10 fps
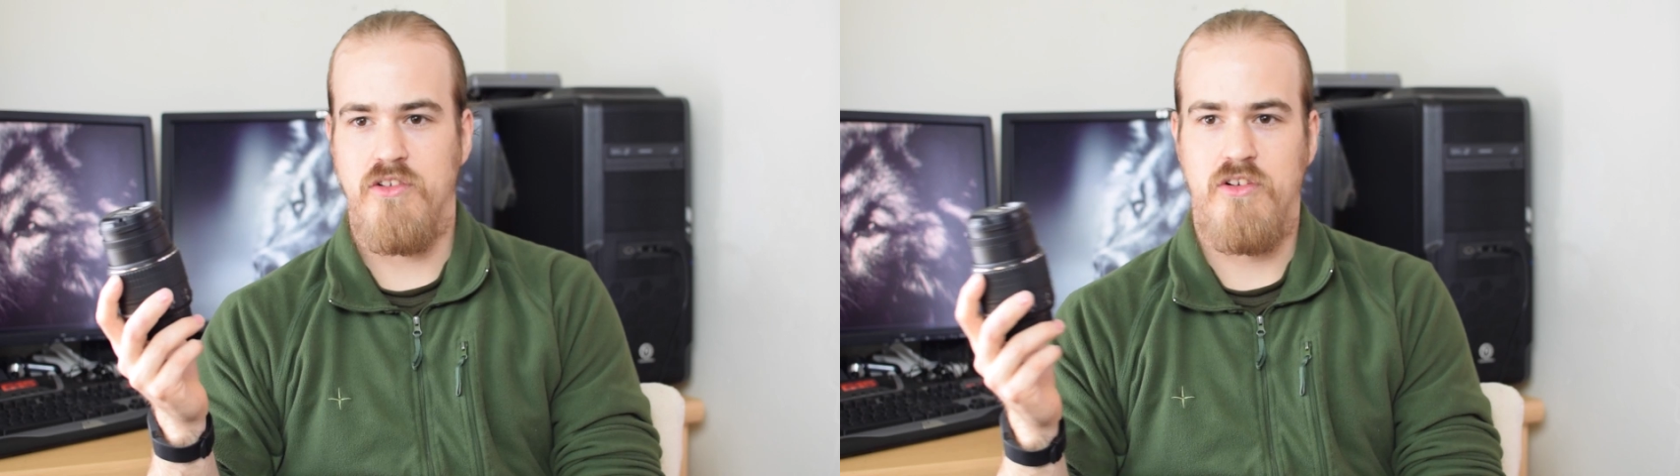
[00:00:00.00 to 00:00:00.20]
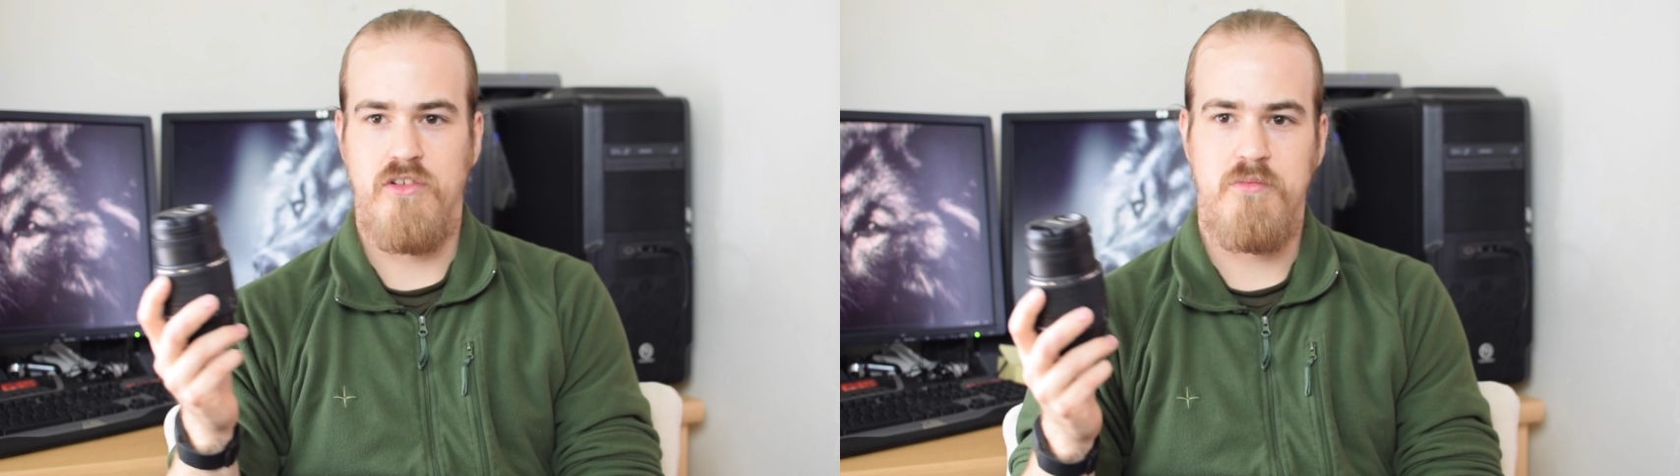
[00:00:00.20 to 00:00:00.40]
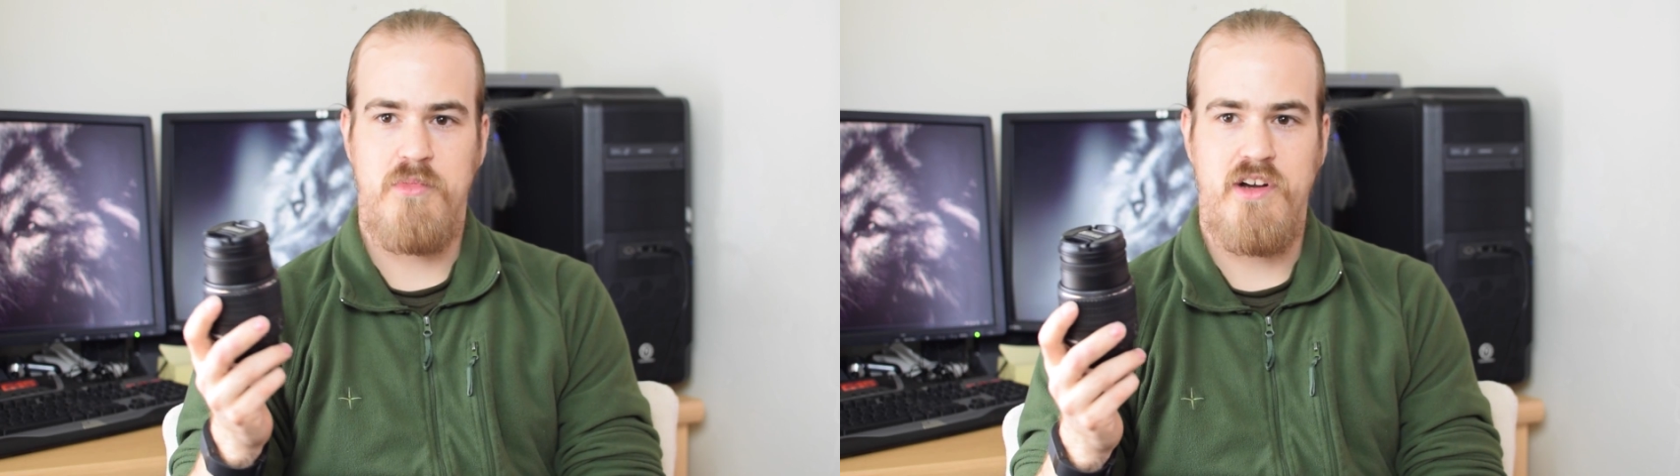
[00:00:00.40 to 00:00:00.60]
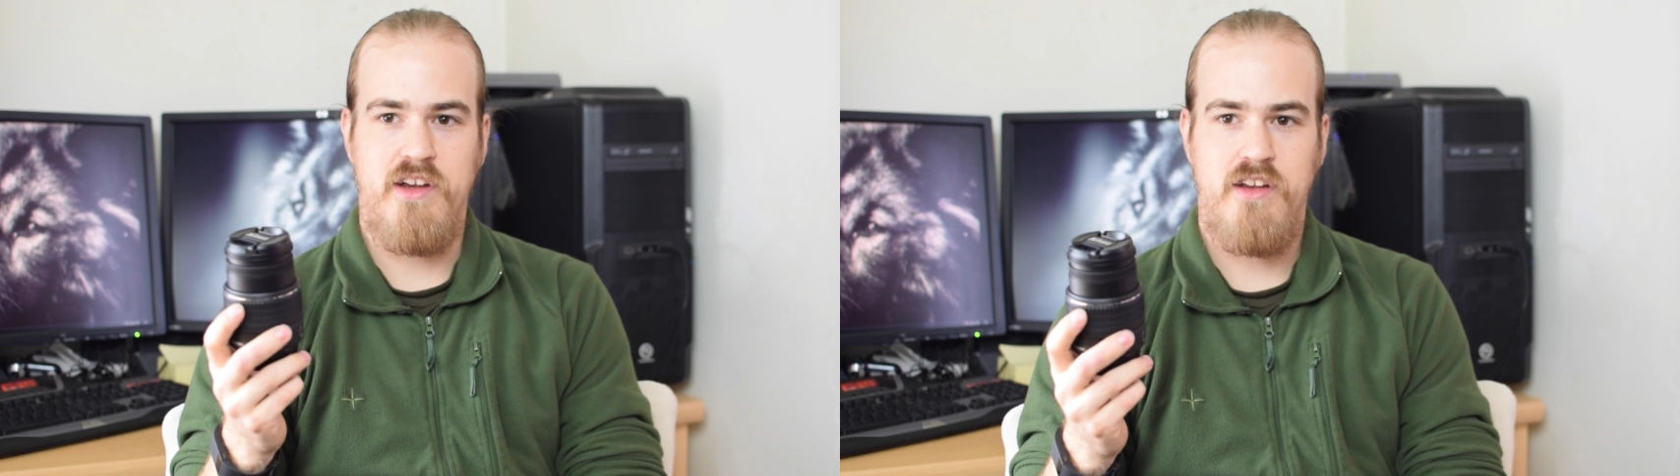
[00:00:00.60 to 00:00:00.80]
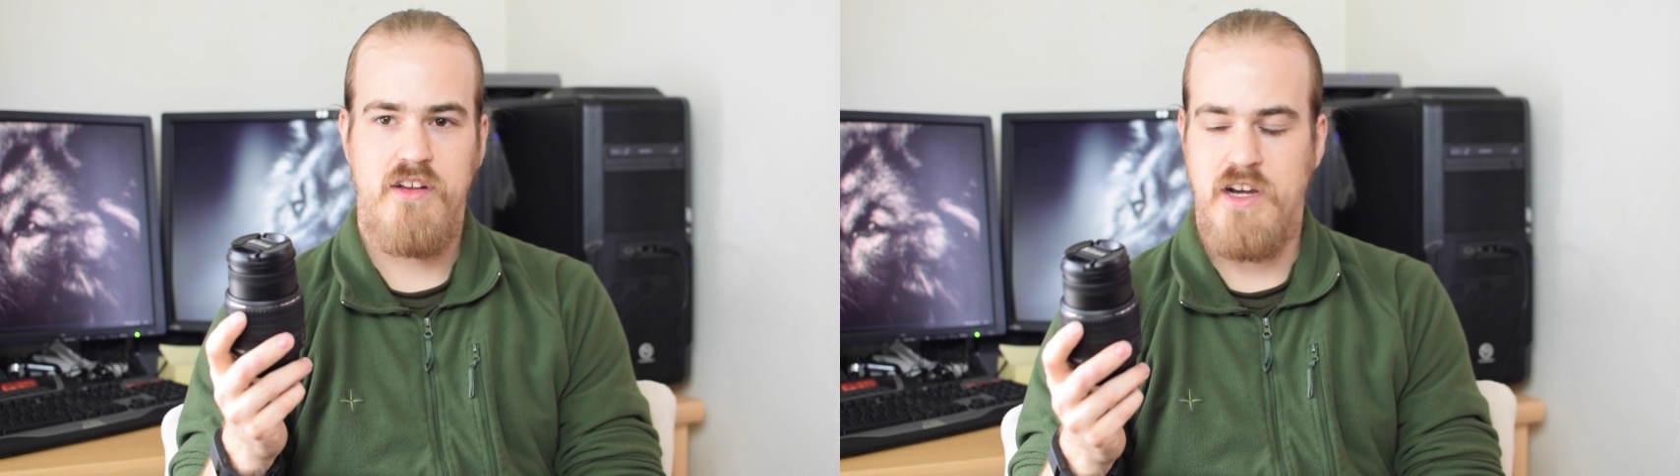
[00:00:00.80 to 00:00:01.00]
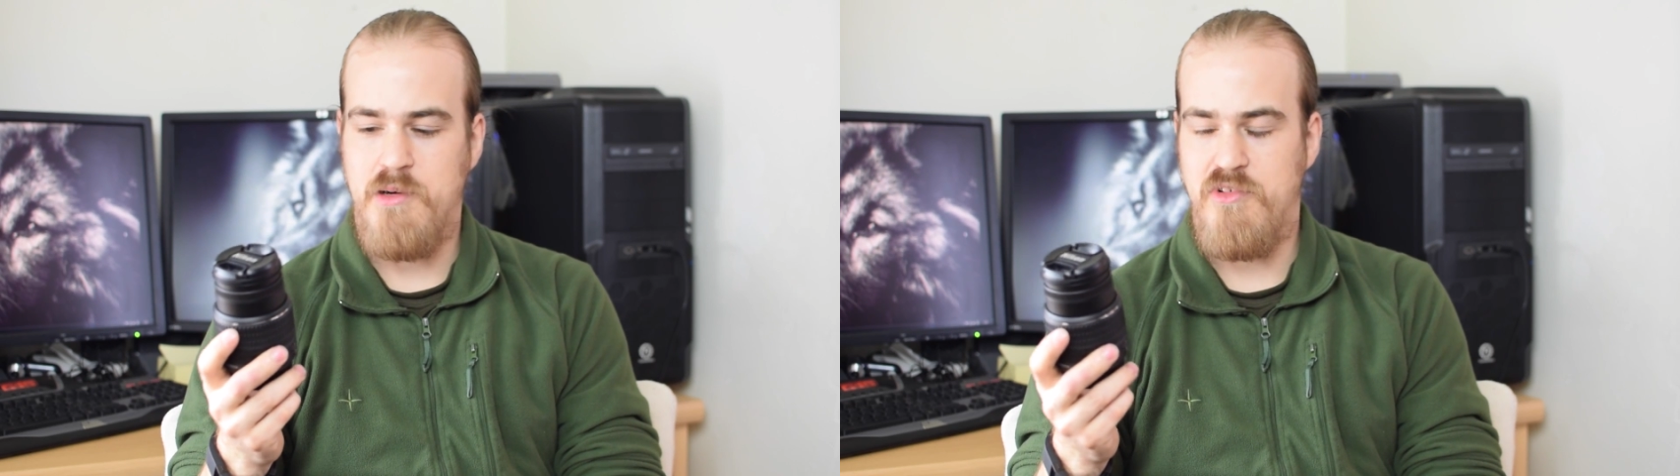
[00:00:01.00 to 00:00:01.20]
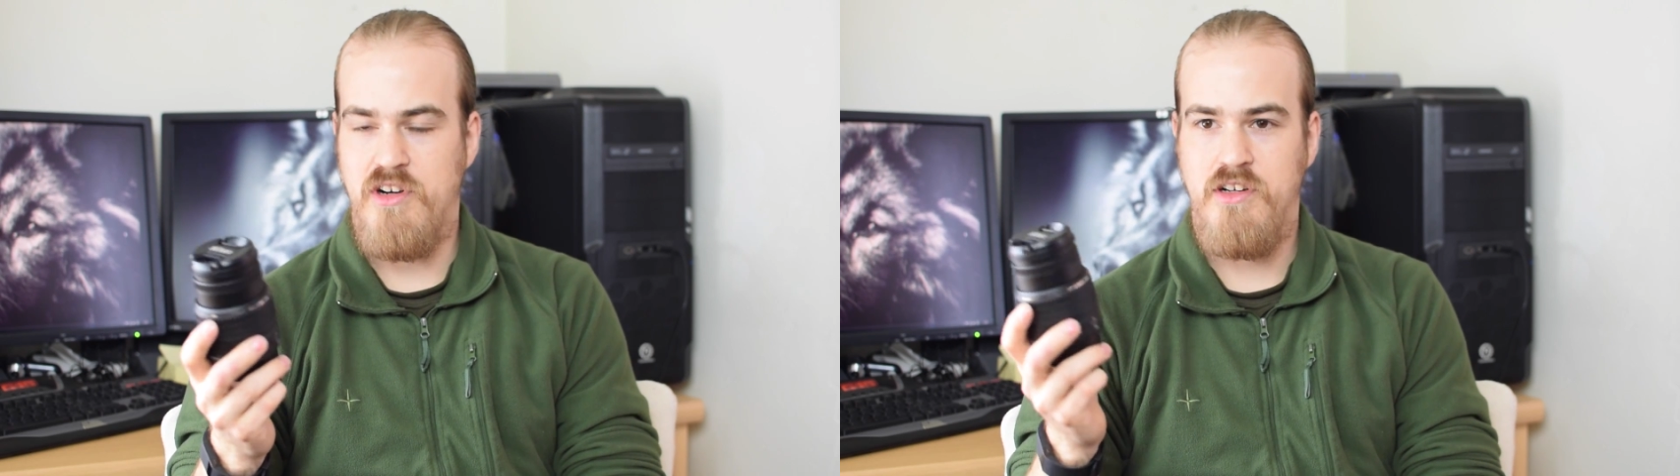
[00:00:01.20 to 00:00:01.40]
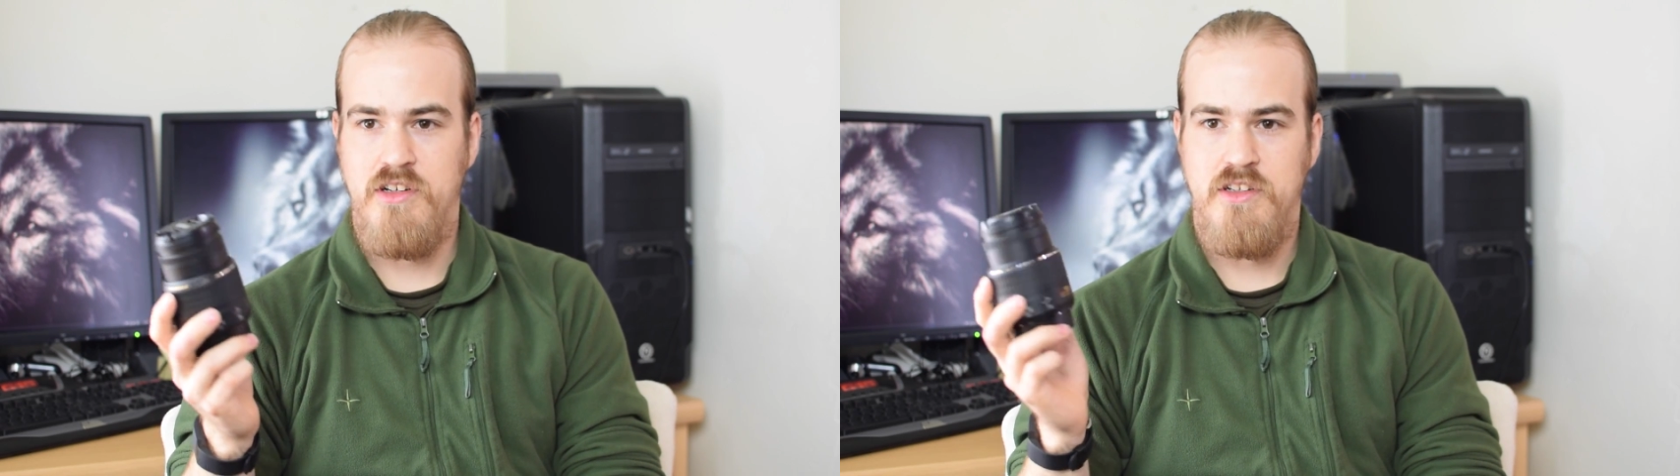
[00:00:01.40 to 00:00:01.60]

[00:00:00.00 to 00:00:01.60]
on my camera,